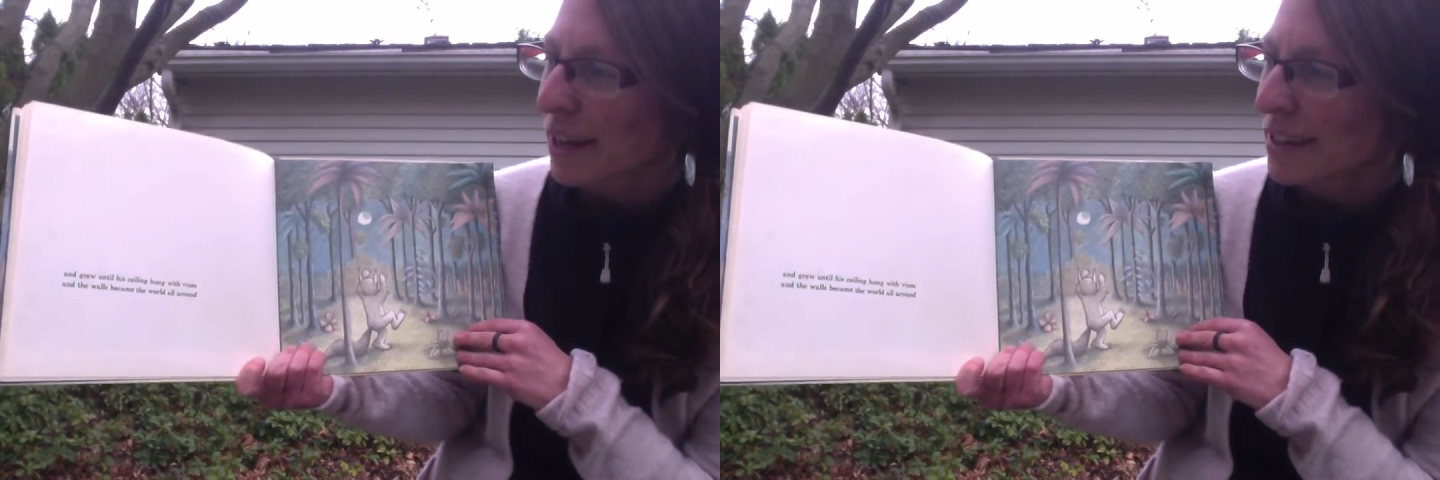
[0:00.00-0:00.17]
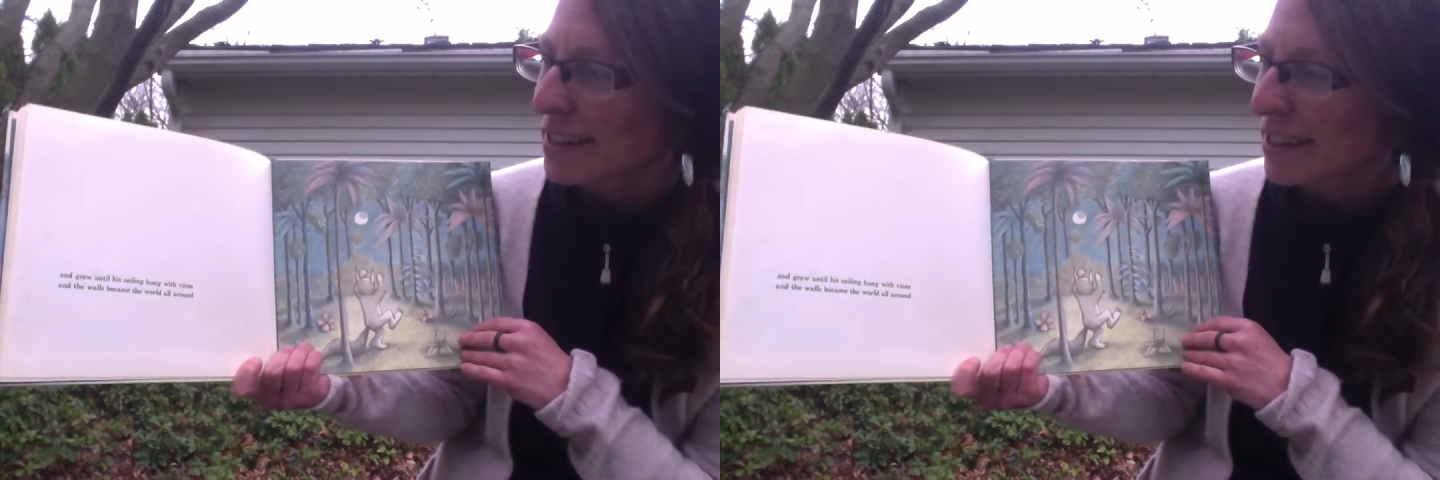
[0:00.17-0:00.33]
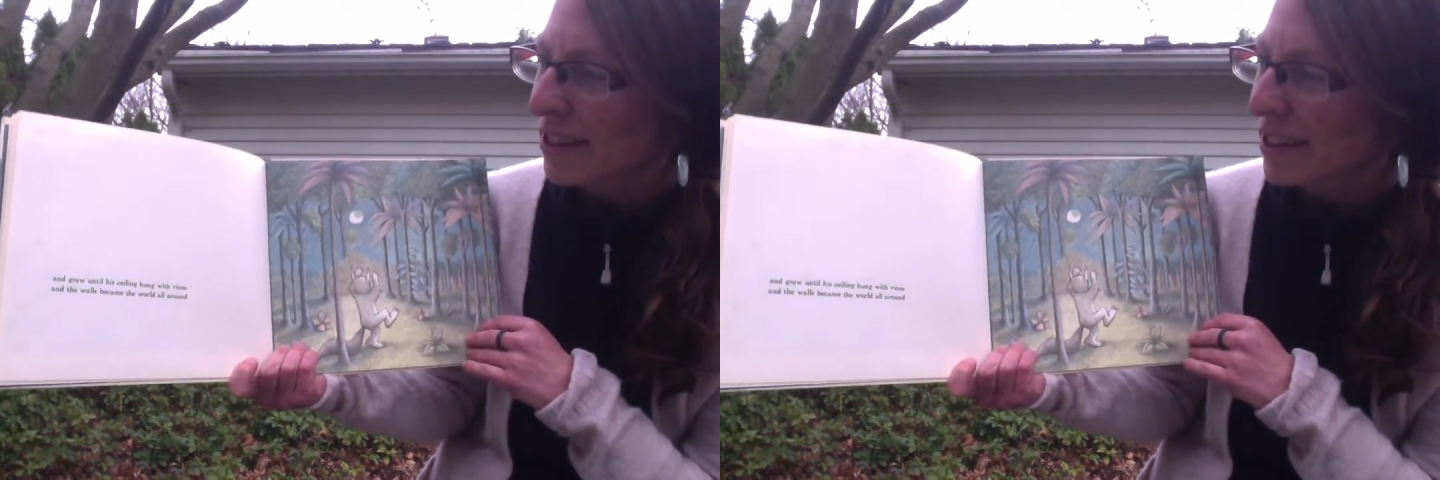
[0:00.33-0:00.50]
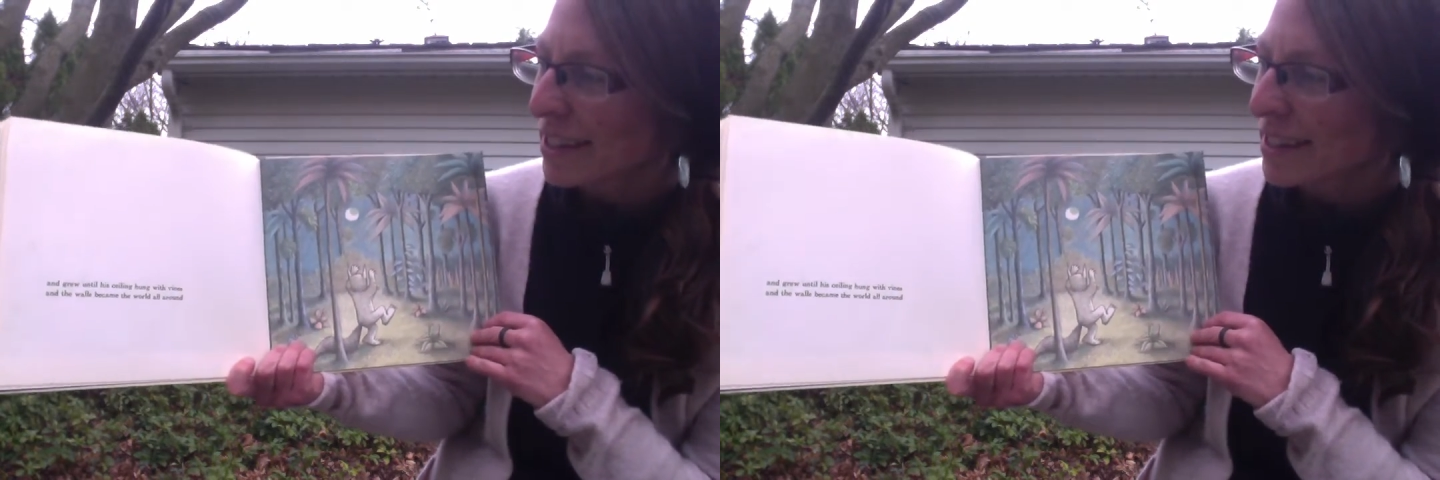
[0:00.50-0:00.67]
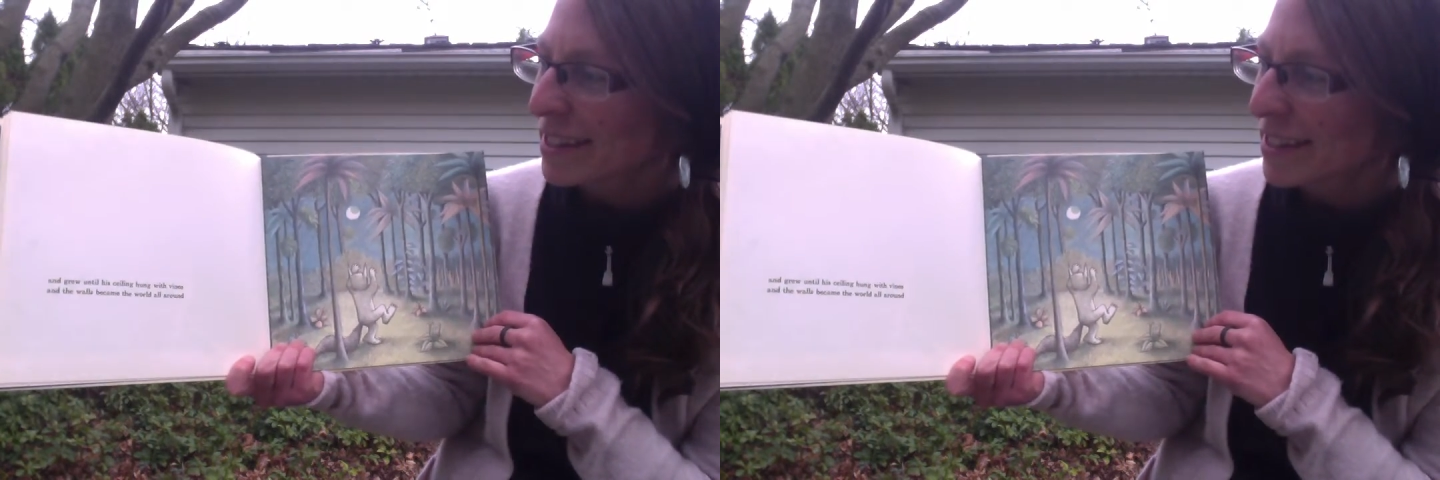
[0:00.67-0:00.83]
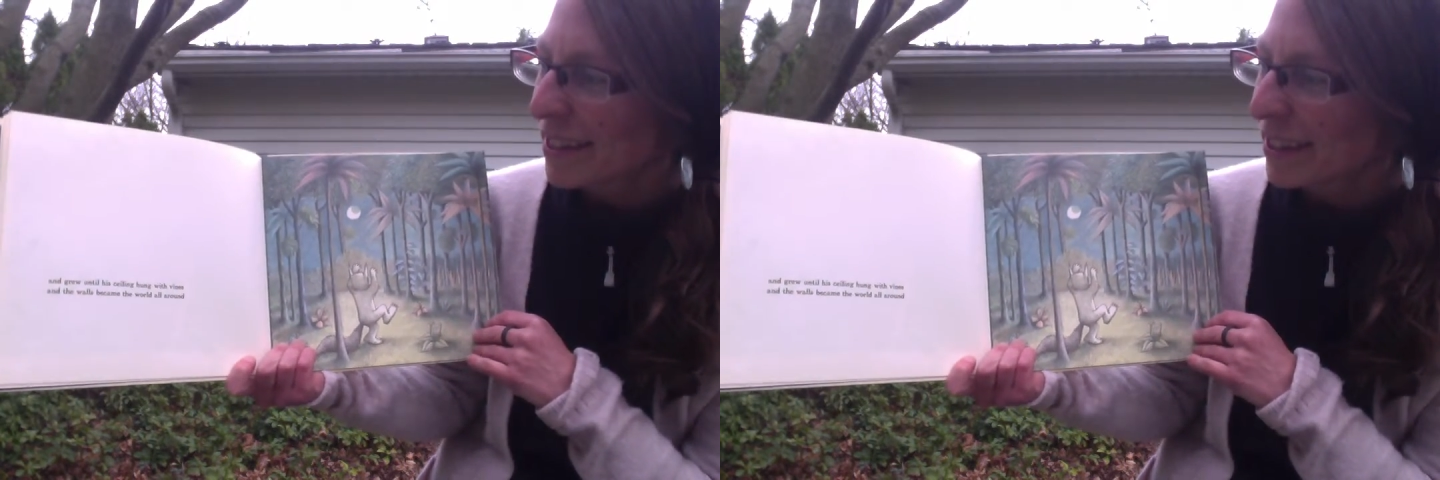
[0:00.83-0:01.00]
until his
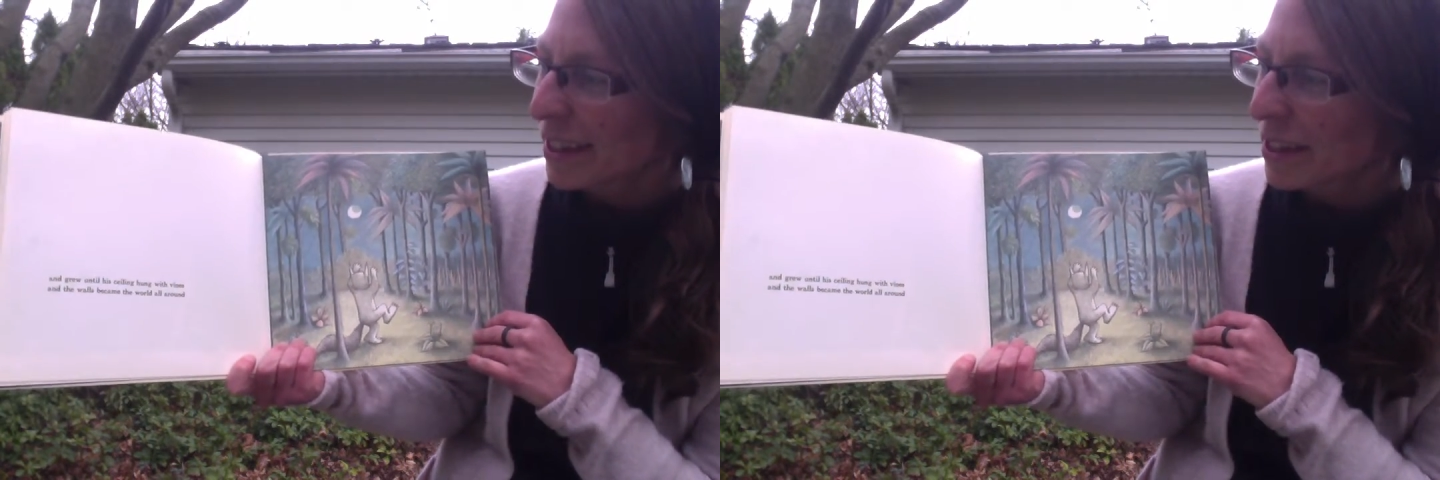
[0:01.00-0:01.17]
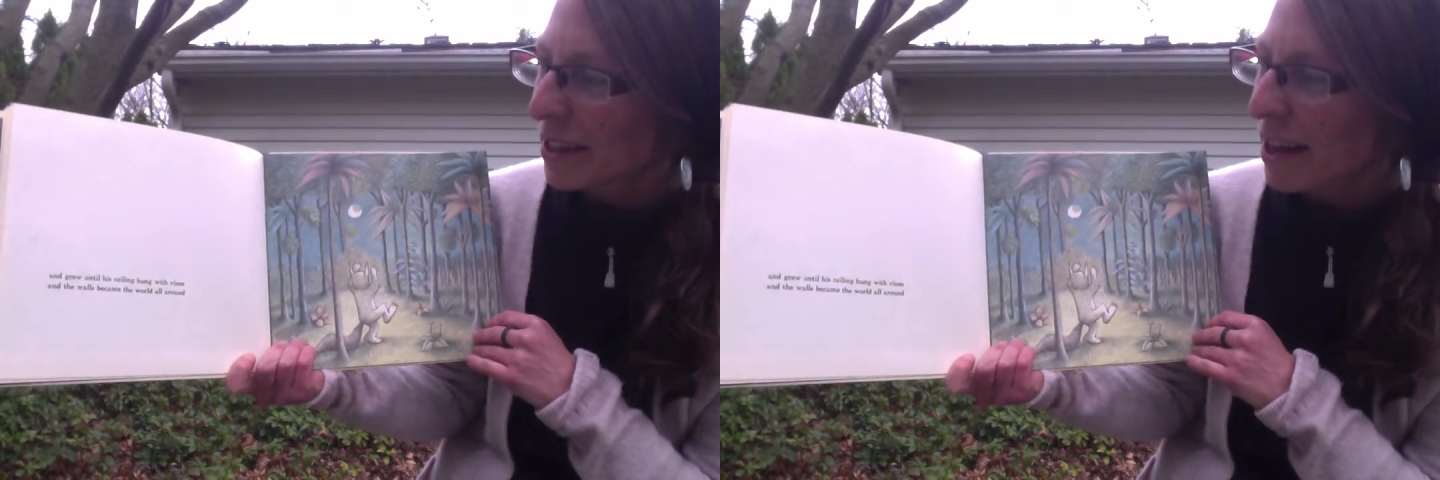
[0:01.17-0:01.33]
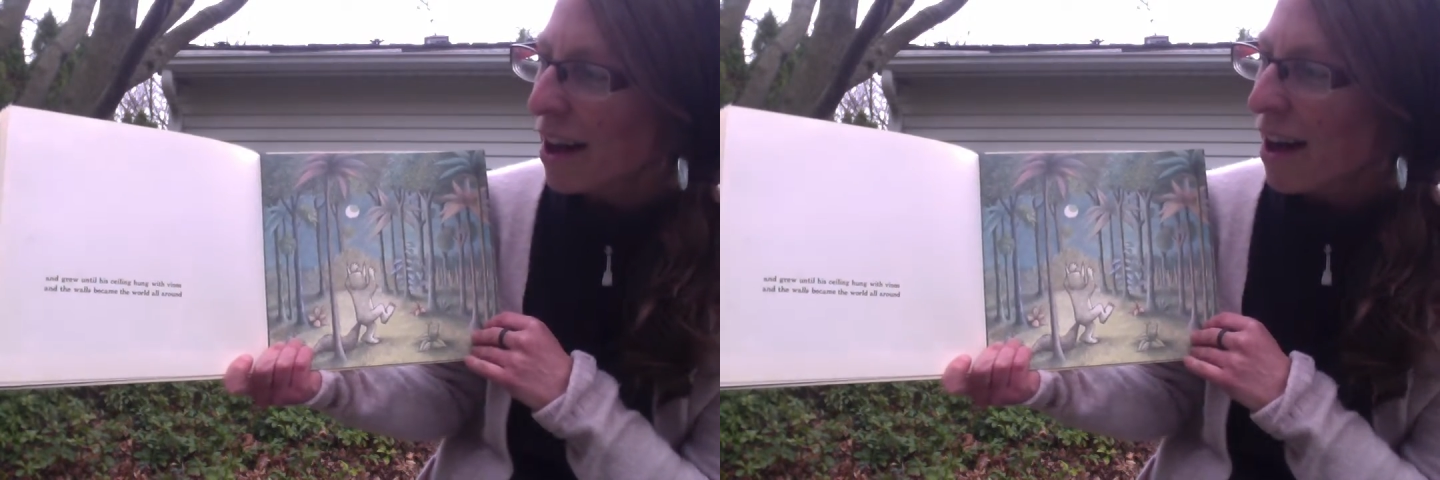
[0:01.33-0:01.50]
ceiling